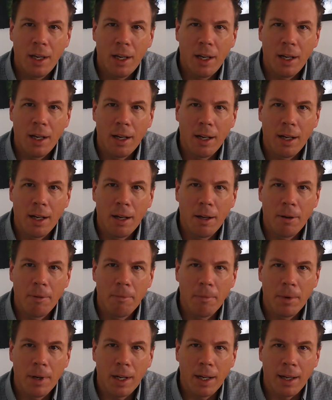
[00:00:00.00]

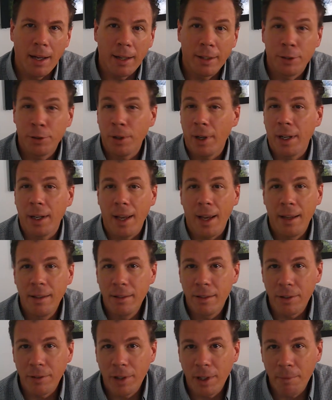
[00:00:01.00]
I tried
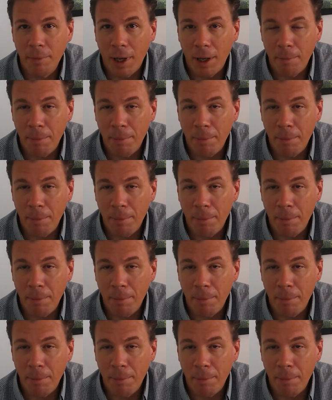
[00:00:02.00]
entering my